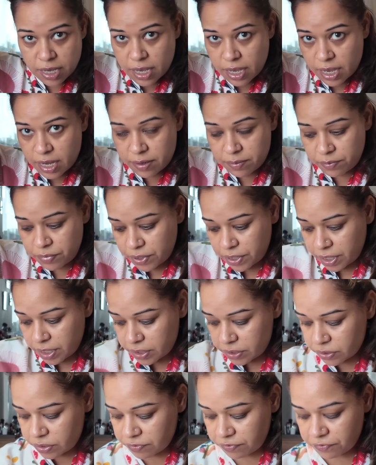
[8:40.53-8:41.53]
and bring
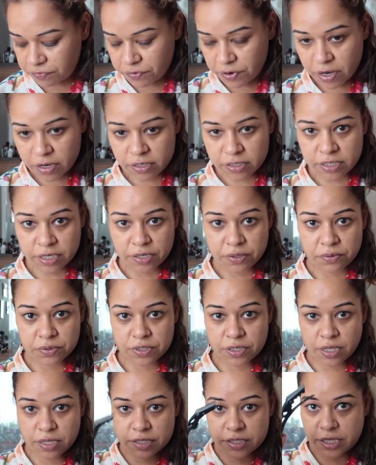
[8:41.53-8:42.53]
it to the front and use
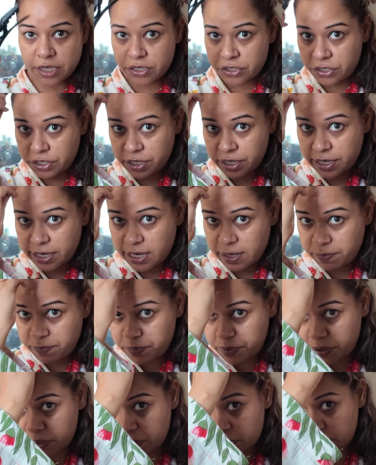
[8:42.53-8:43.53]
another sectioning clip
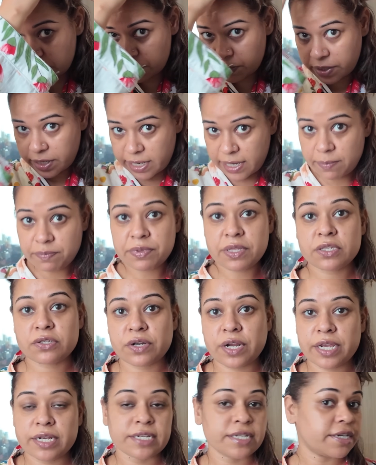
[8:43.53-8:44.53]
to clip this
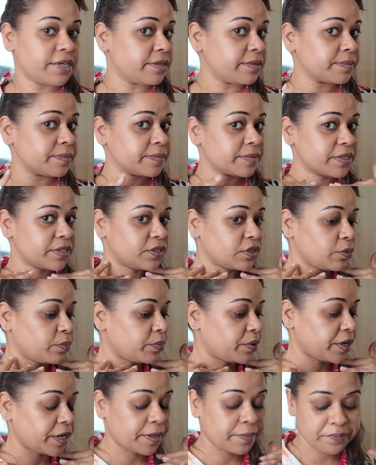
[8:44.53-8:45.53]
right here. So
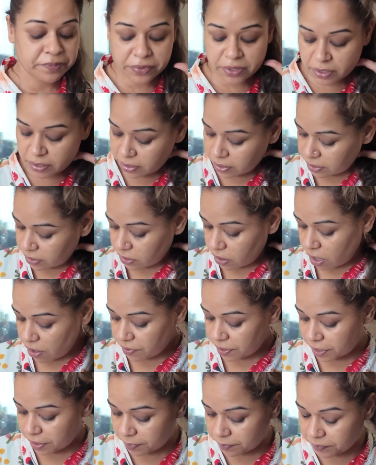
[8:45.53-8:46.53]
pretty. All
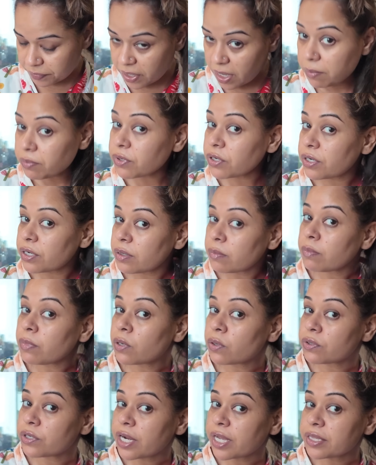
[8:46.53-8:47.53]
right, I'm going to
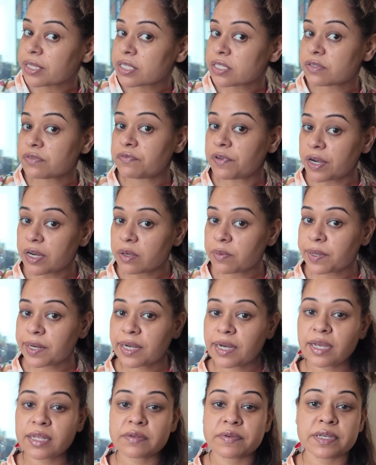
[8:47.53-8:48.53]
blow dry this very
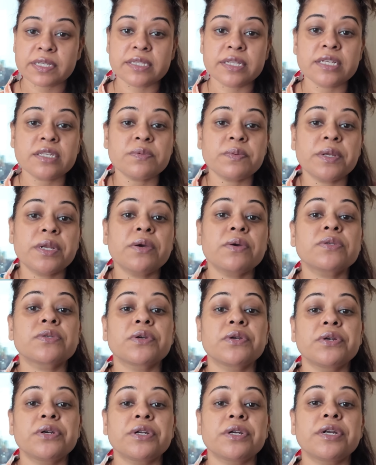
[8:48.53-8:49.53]
quickly. Otherwise, this video is
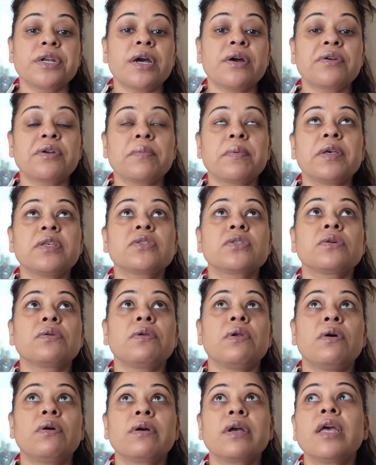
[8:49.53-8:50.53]
going to turn out to be so
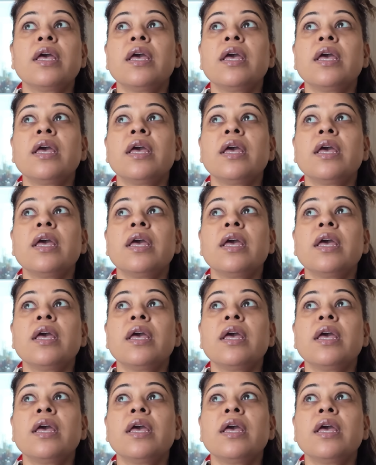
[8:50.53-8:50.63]
long.